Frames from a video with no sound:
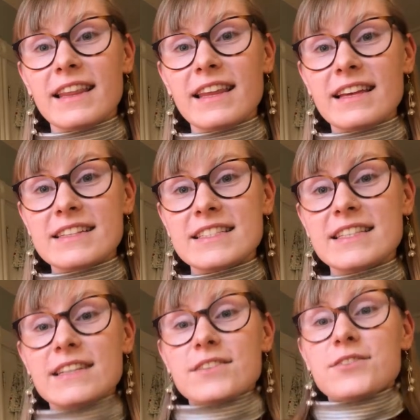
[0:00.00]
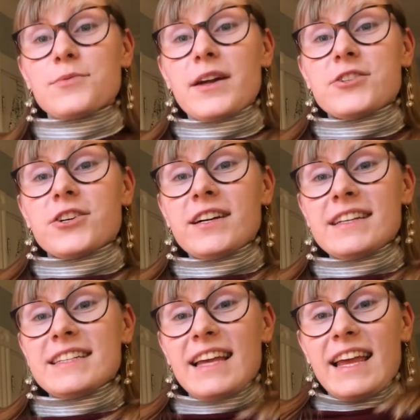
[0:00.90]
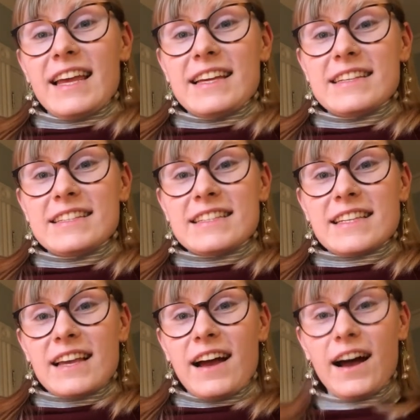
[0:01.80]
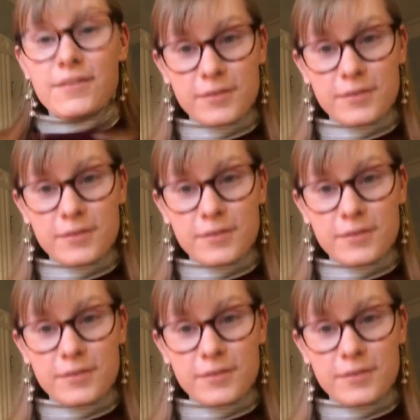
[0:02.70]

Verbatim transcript: This sweatshirt is uh,